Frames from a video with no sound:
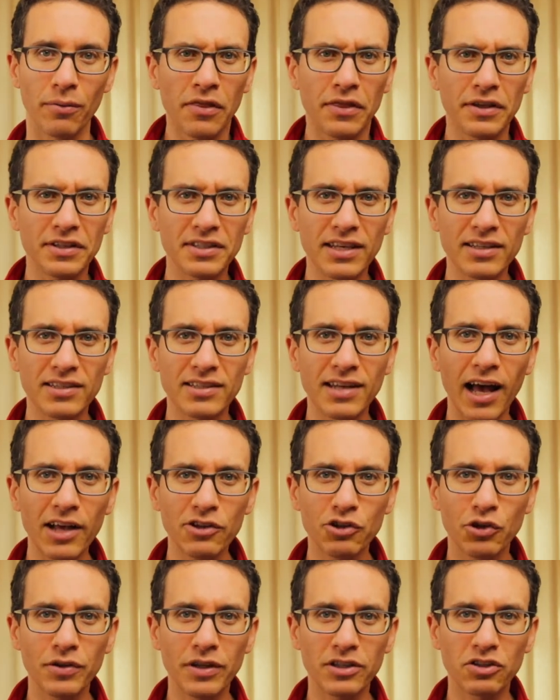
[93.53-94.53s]
The
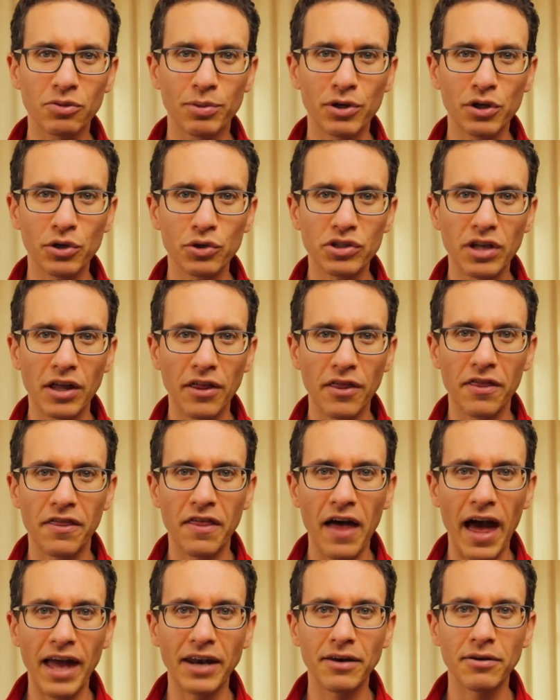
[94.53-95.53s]
testosterone that's produced
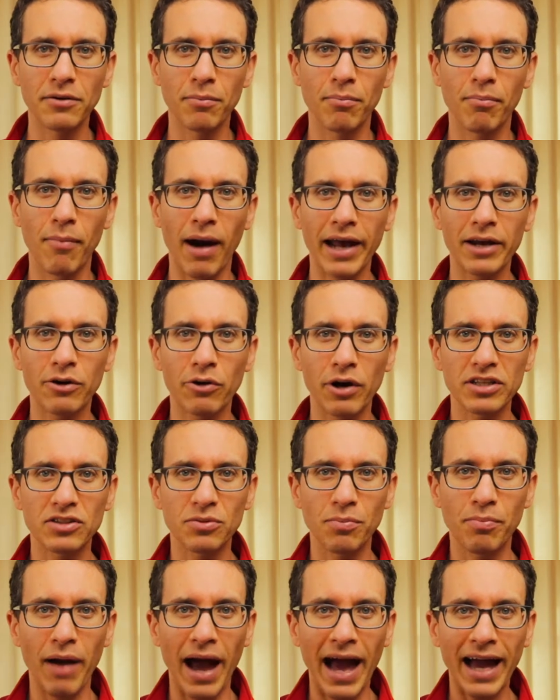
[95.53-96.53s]
then migrates
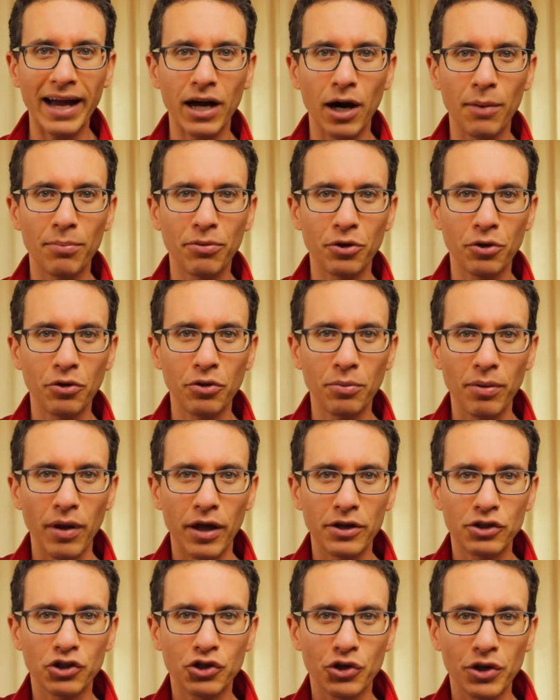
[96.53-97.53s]
back up through the
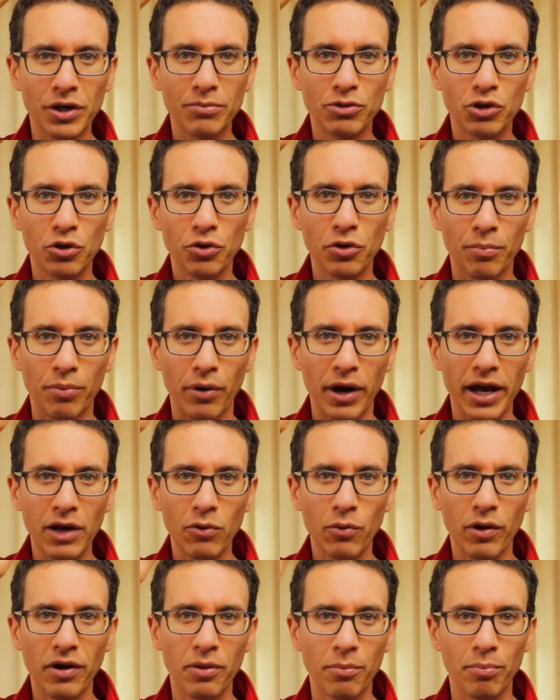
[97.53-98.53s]
bloodstream to the
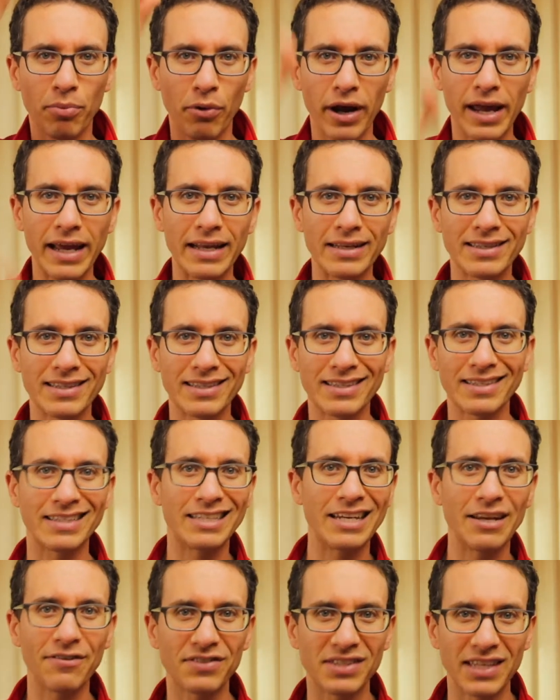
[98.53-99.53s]
brain, where the brain
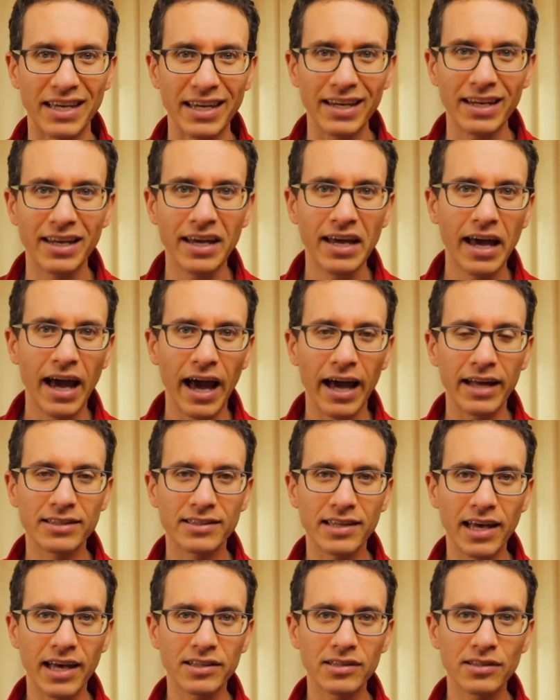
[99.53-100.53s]
sniffs it and
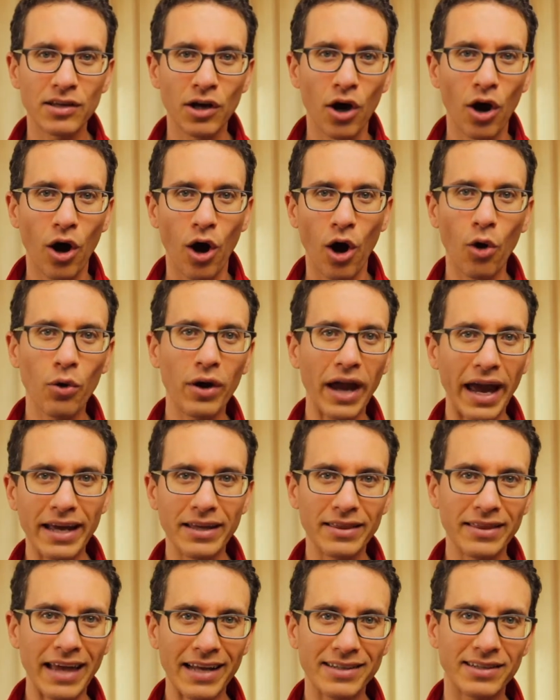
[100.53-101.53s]
says,
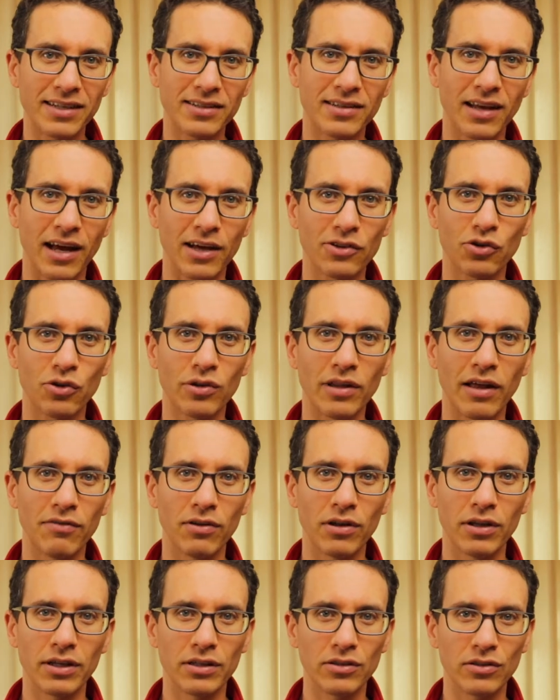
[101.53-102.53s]
okay, that testosterone
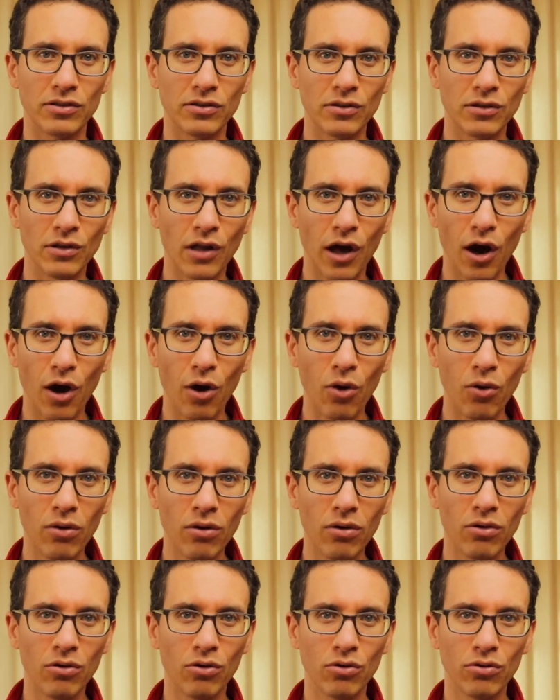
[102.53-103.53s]
level is
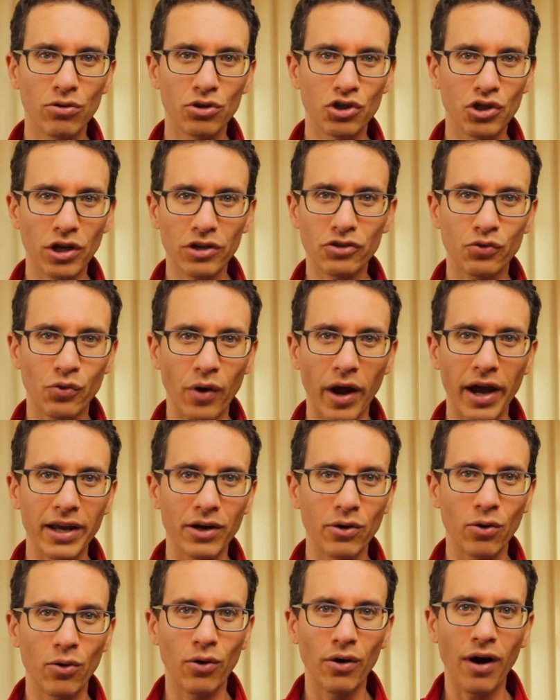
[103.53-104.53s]
low, just
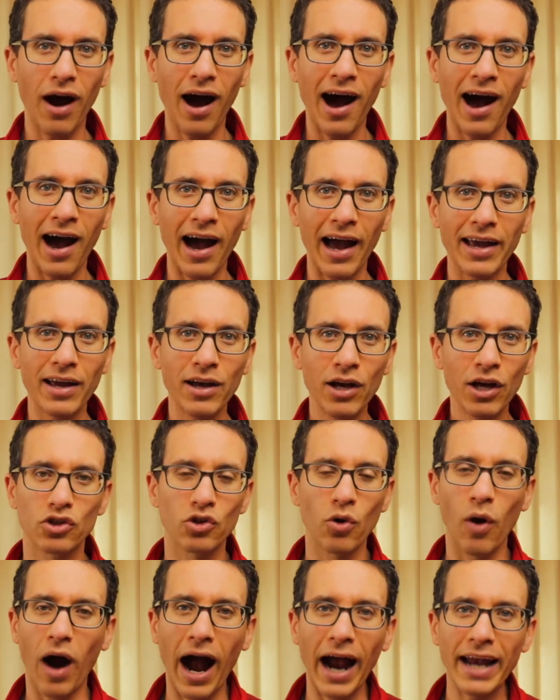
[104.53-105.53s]
right, or high,
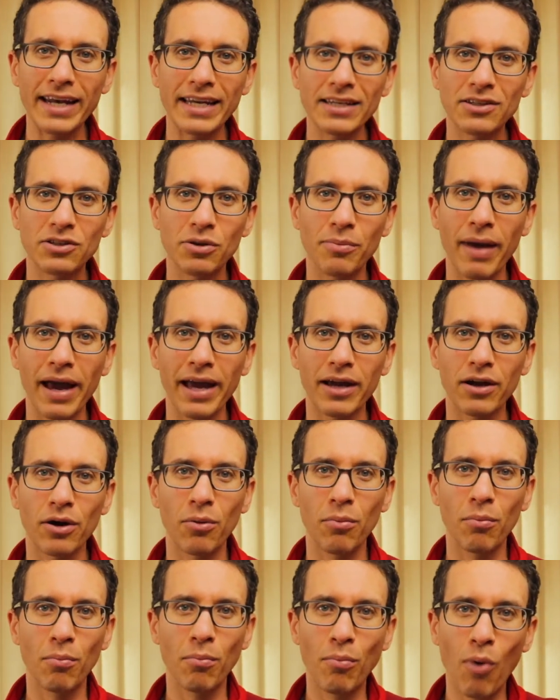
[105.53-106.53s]
so I need to make
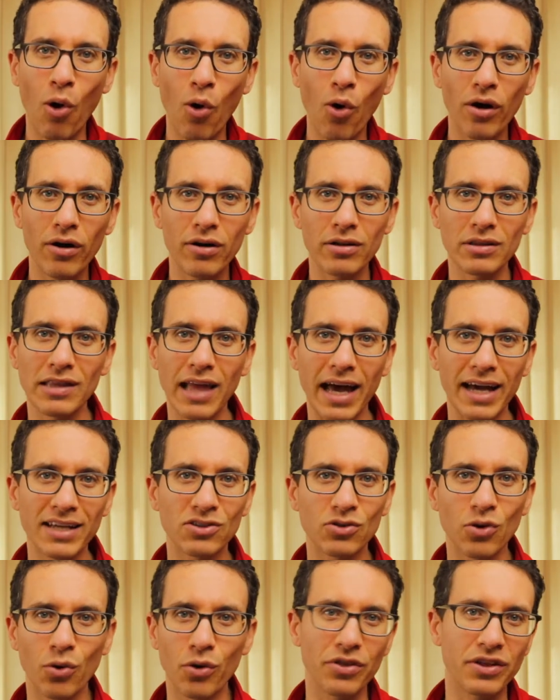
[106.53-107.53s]
more,
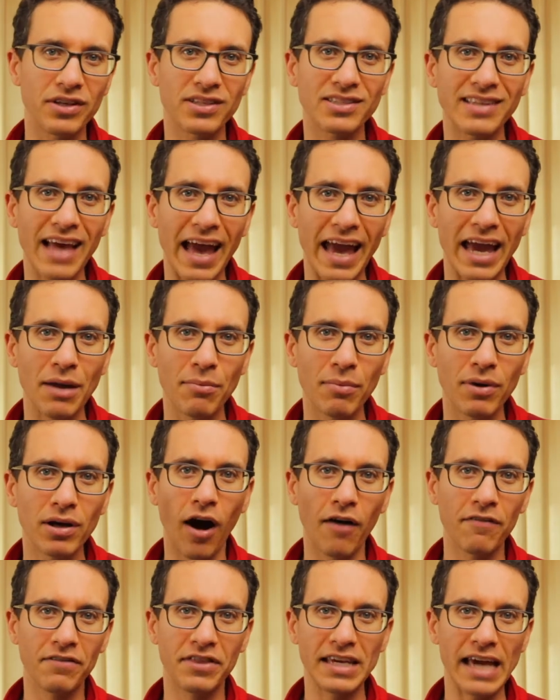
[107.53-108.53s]
less, or the same
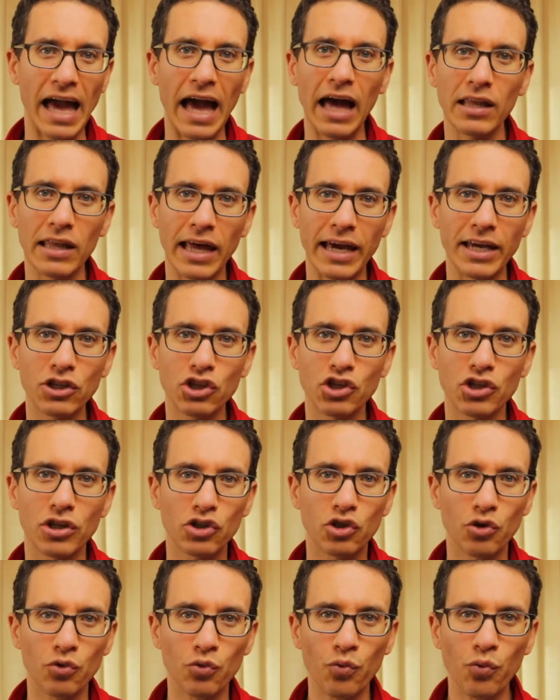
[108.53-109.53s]
of the LH
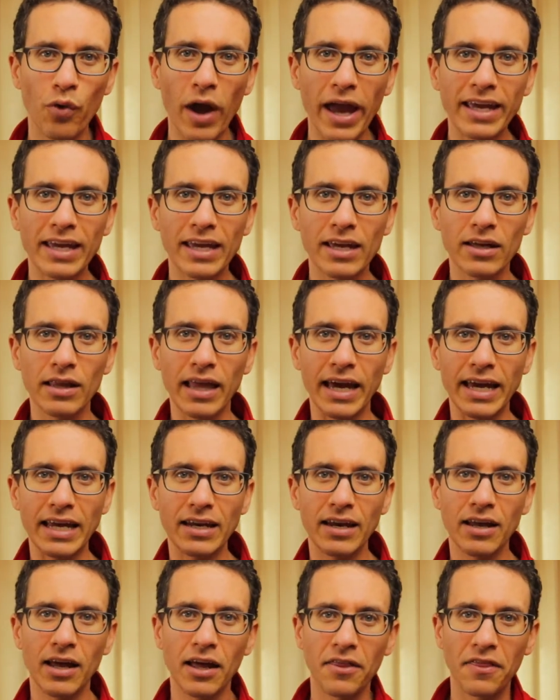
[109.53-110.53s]
to
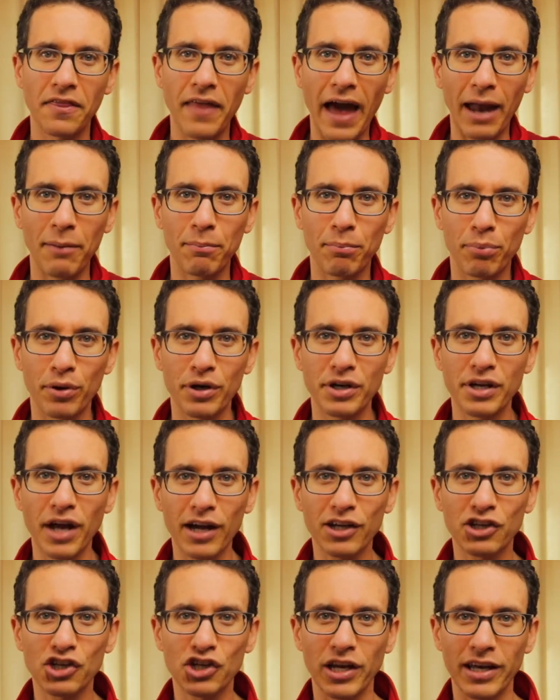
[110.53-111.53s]
regulate that
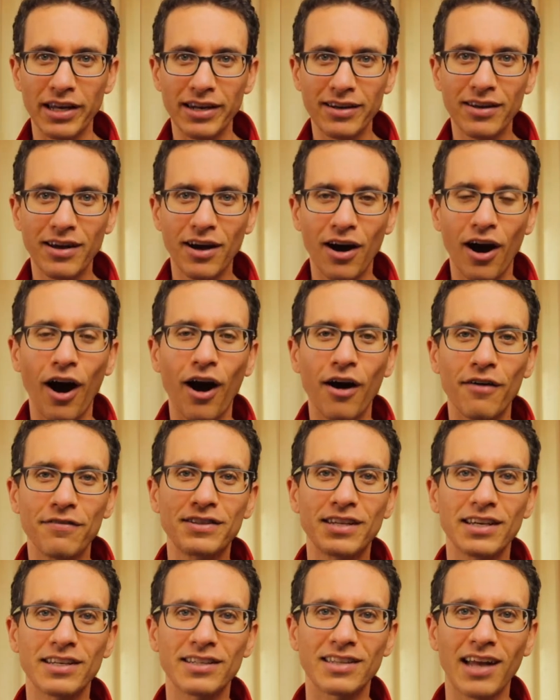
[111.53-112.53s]
production of
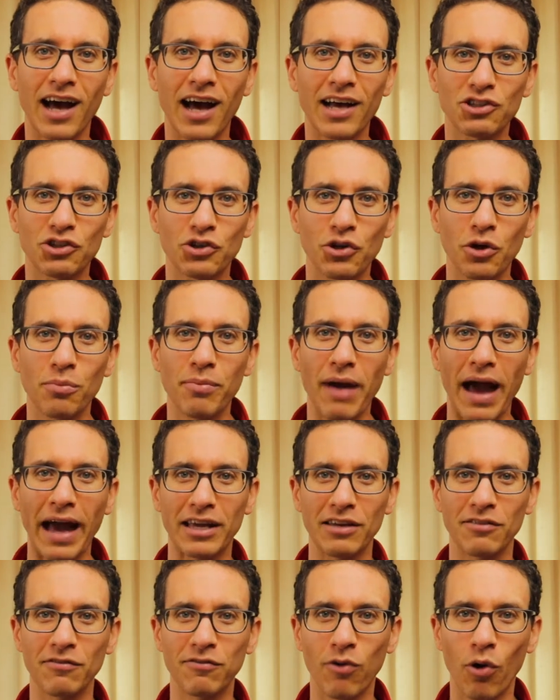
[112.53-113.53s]
testosterone
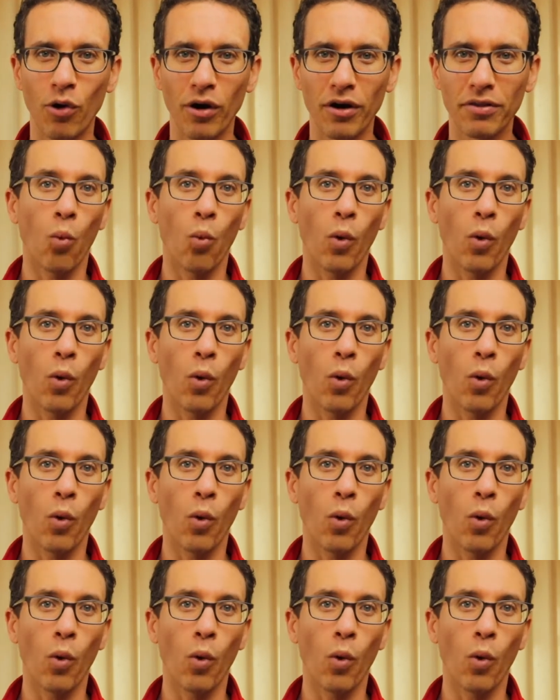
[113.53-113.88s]
back and forth.